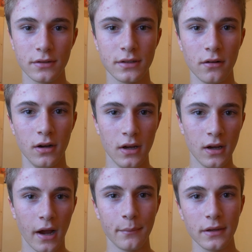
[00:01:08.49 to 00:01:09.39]
So
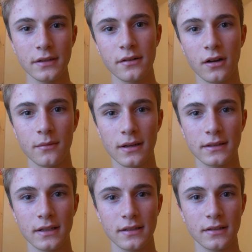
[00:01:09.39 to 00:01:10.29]
I'm really sorry
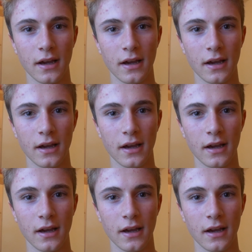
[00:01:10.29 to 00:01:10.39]
about this.